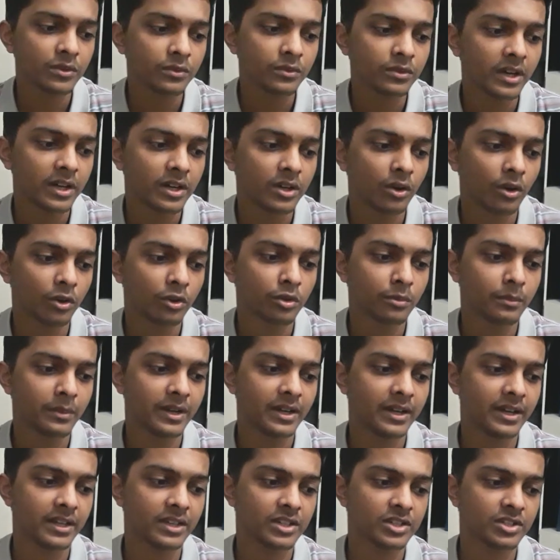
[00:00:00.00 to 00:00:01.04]
to that
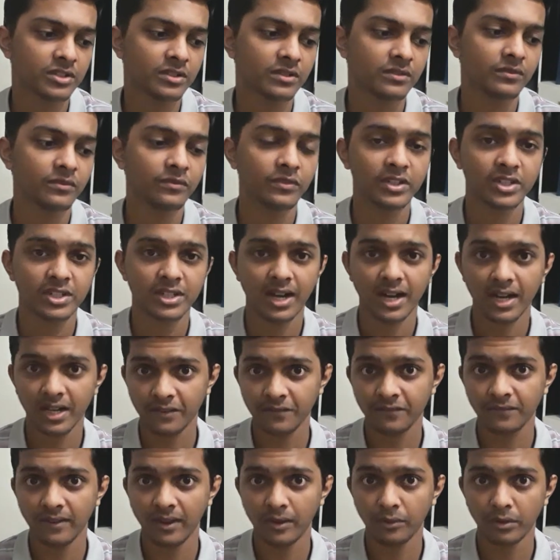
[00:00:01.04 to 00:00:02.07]
documentation which I have
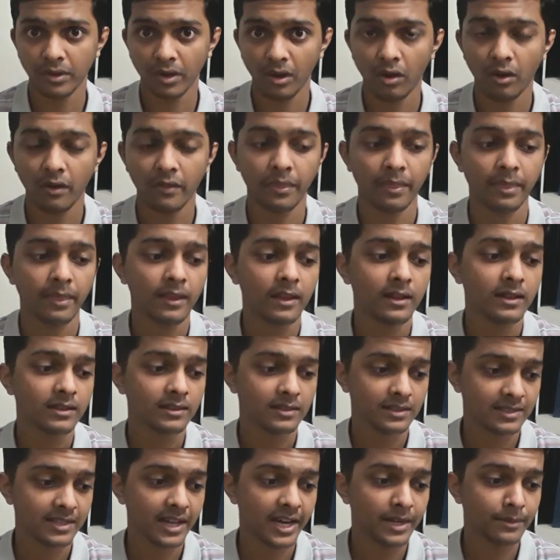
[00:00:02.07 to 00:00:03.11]
found on
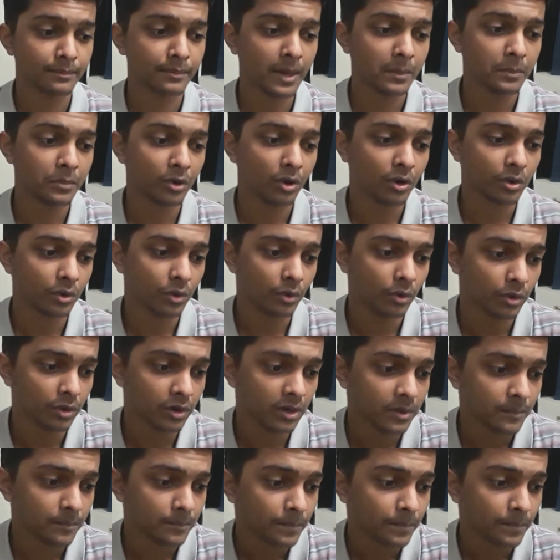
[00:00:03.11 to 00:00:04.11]
sitemap.org,